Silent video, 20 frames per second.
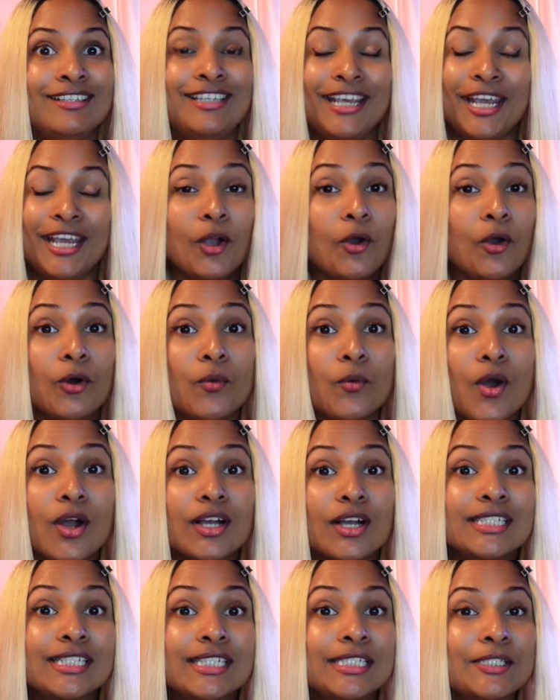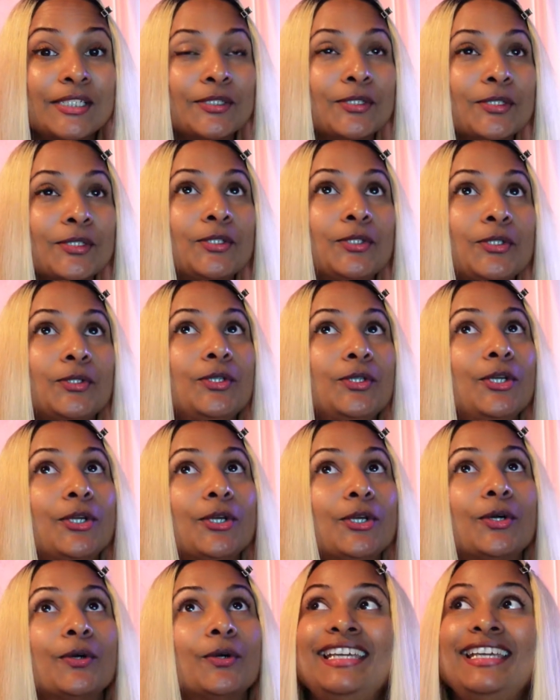J. Cole walks into the
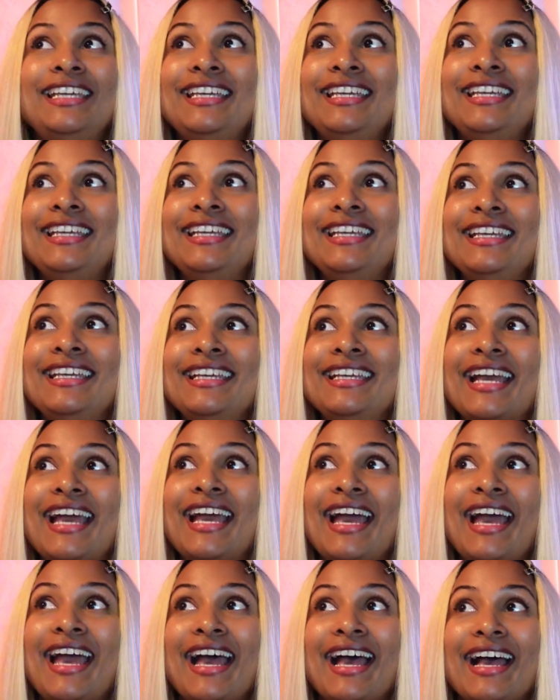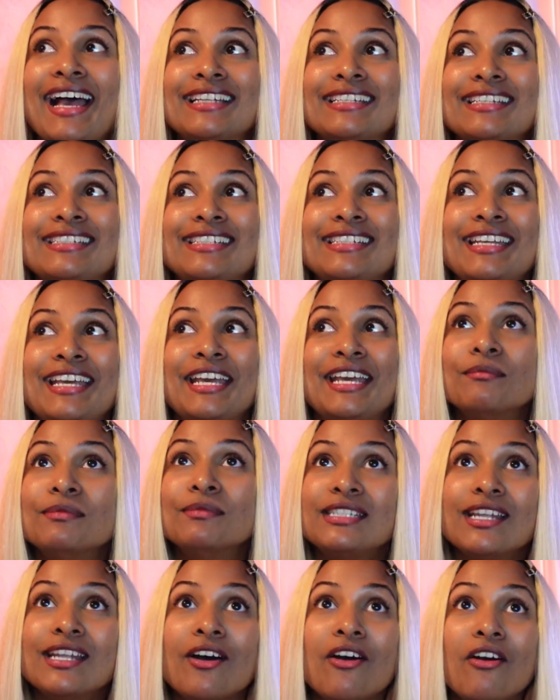studio. He has
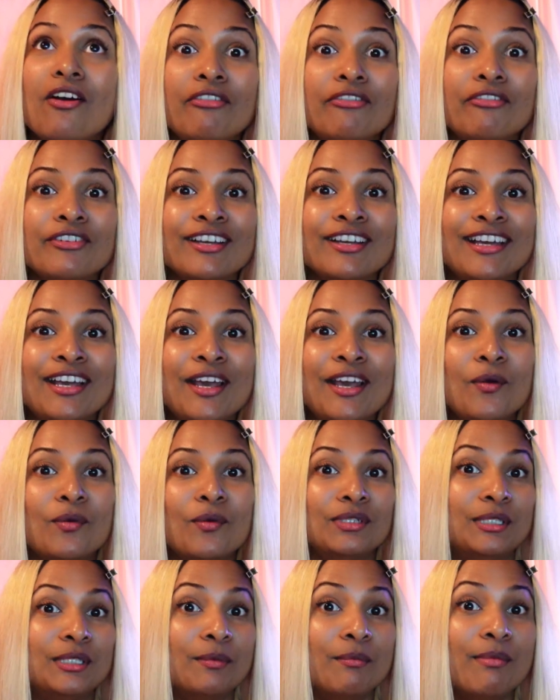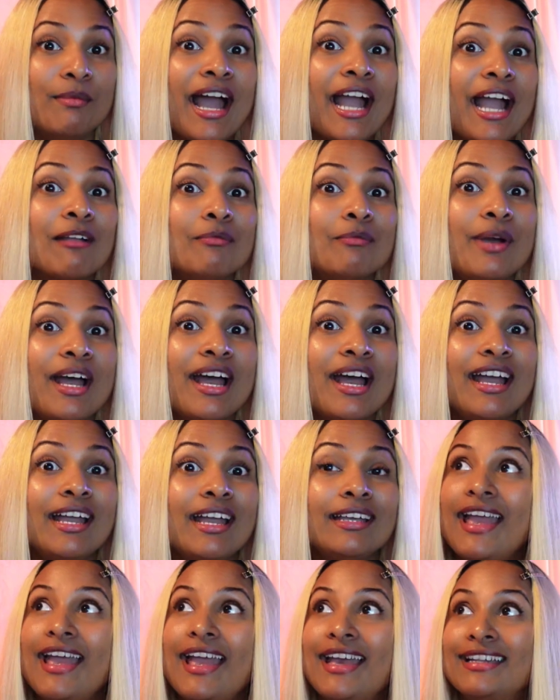himself with a
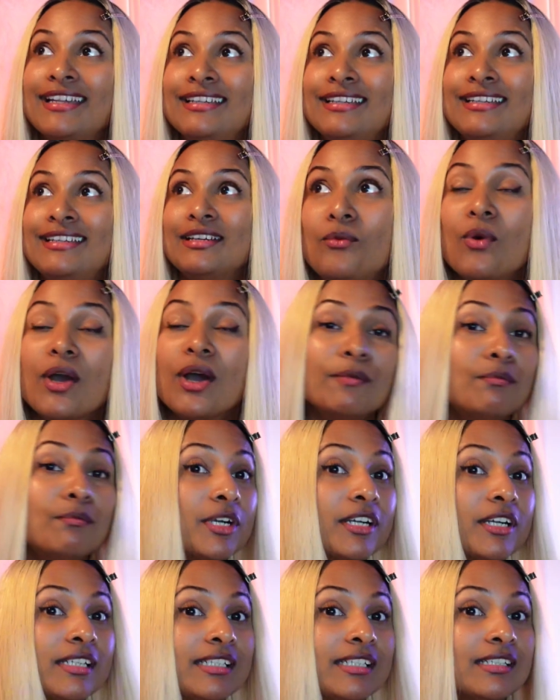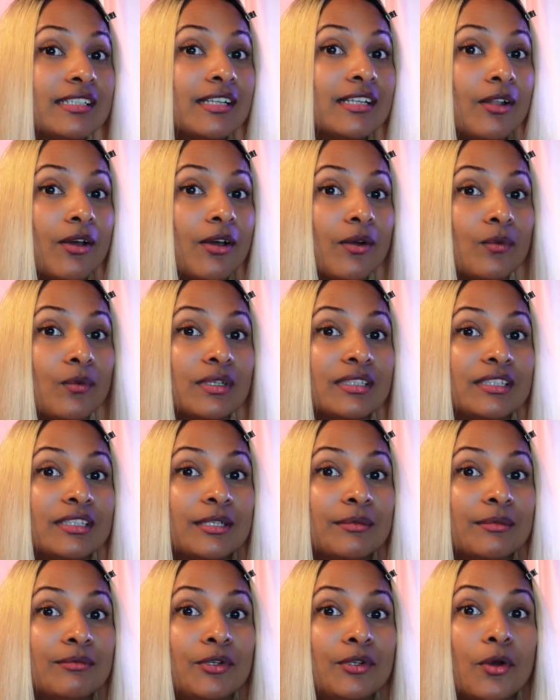backpack and one person along with
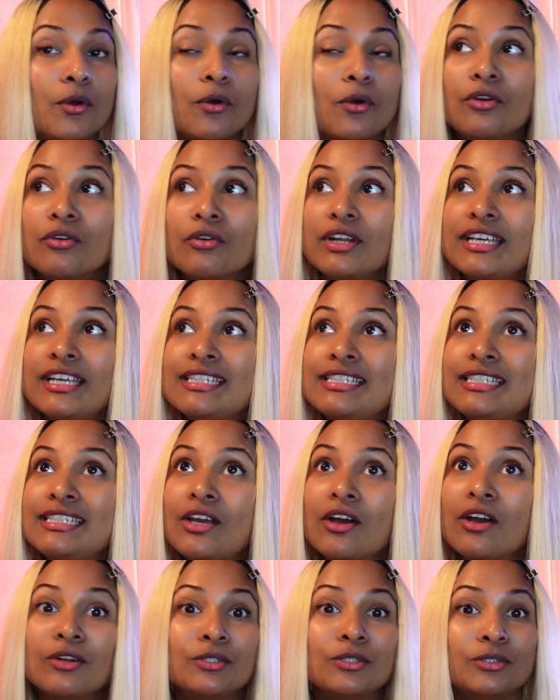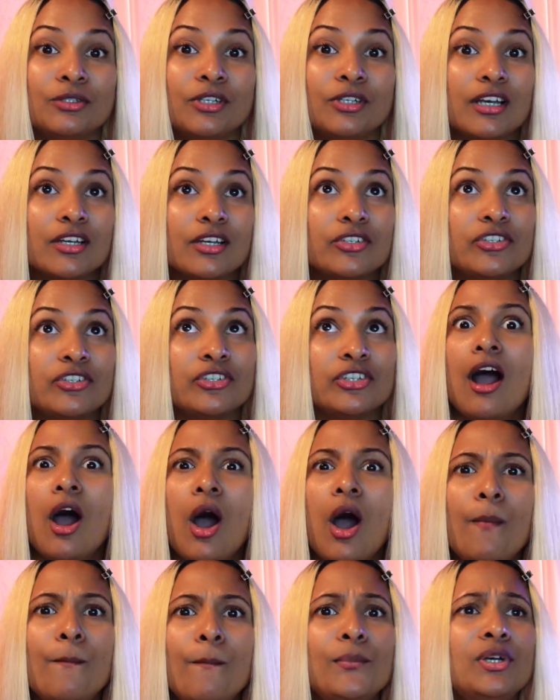him, no crazy entourage,
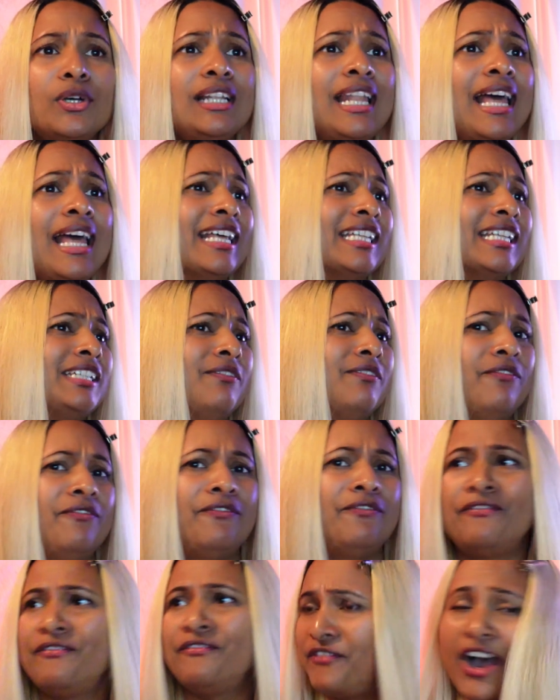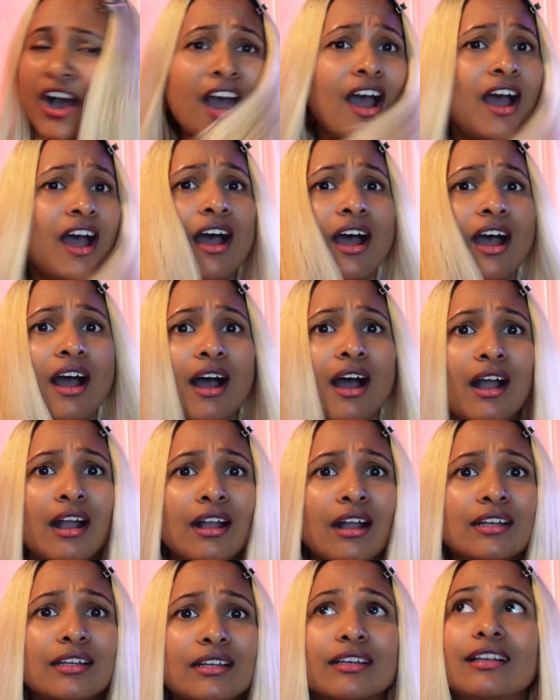humble as
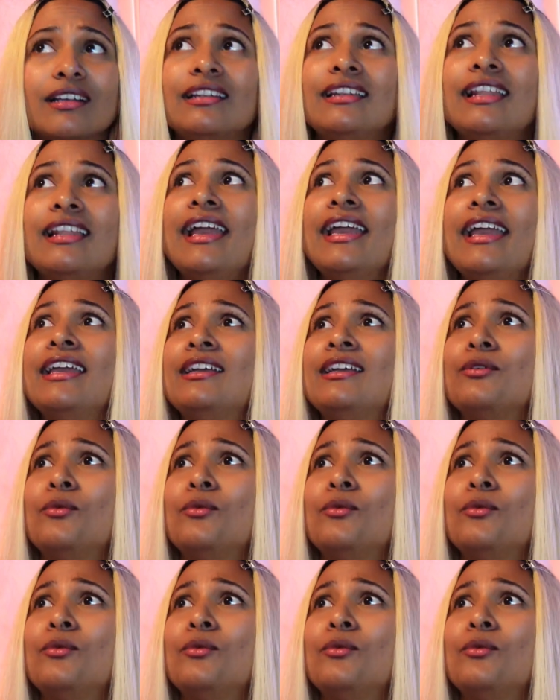fuck. Like,